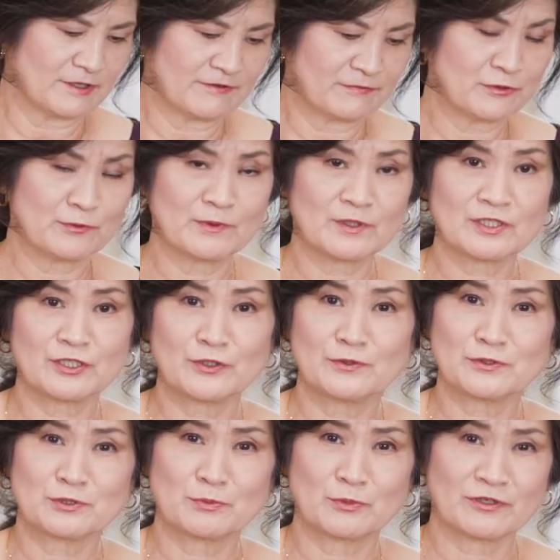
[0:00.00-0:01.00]
if you want to
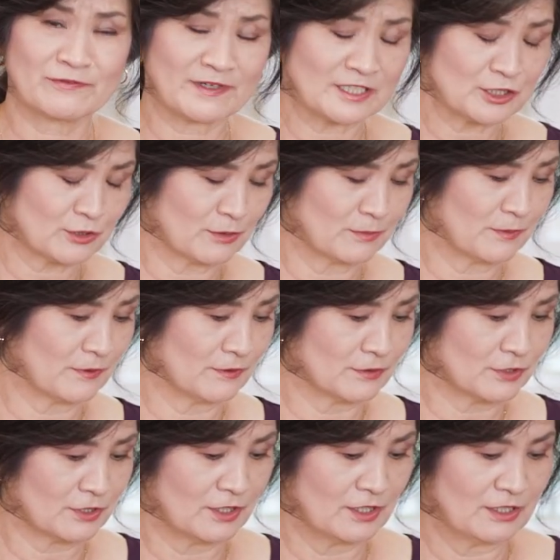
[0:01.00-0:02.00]
use more
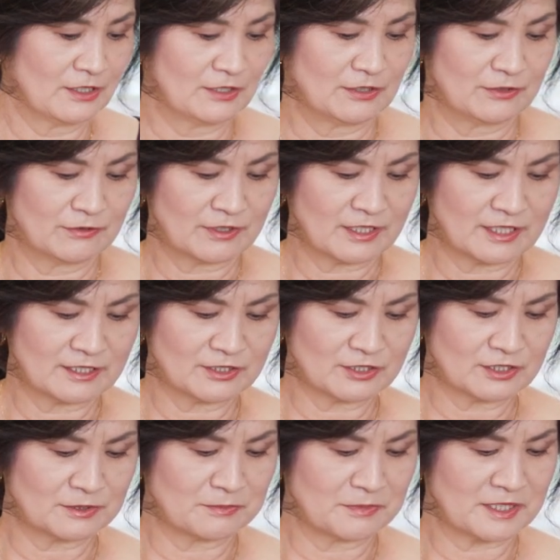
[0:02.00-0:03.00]
vegetables, you can
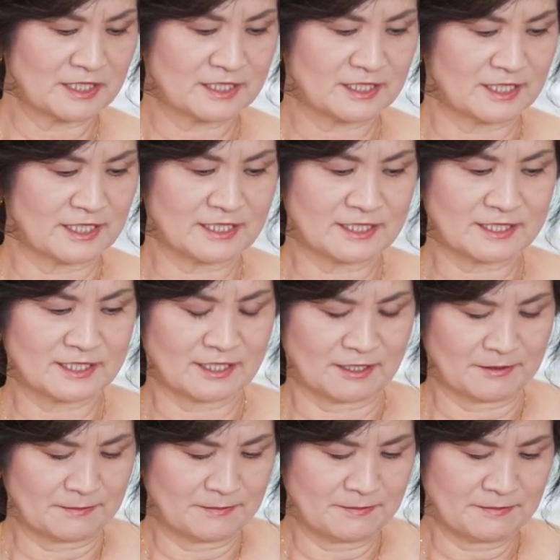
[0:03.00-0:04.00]
just mix in
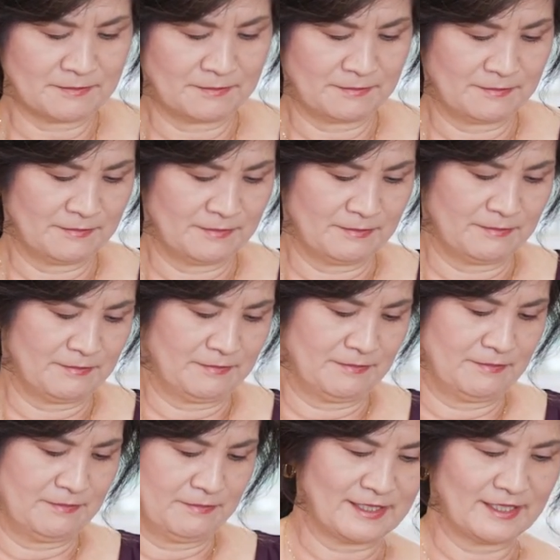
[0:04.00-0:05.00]
some
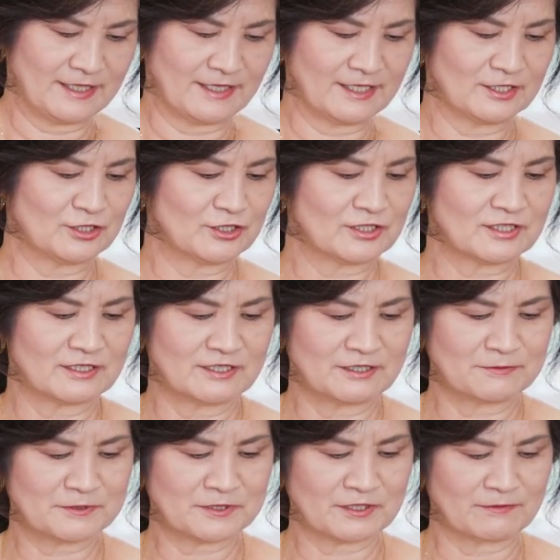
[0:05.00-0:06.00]
and then just
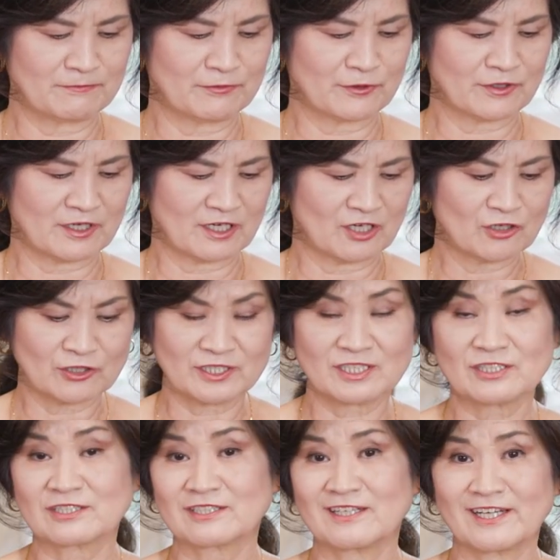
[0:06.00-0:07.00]
leave some for
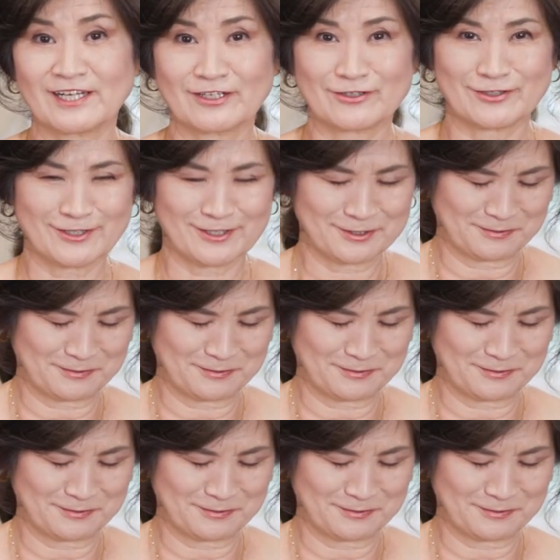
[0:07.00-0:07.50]
garnish later.